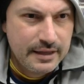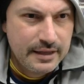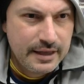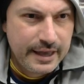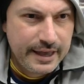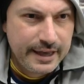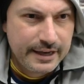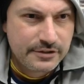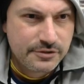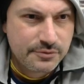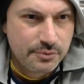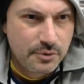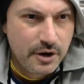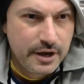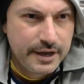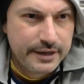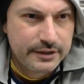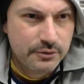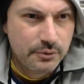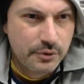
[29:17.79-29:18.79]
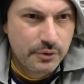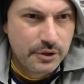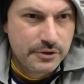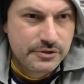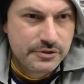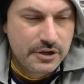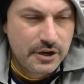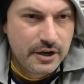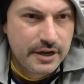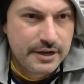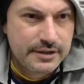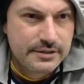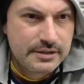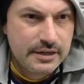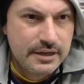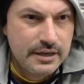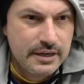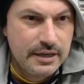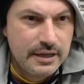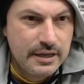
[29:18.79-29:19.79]
X-Rite and all those guys.
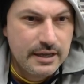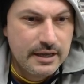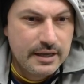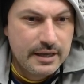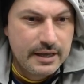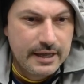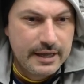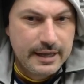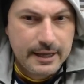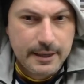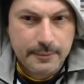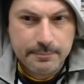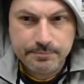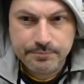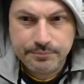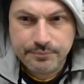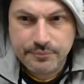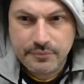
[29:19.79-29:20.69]
We're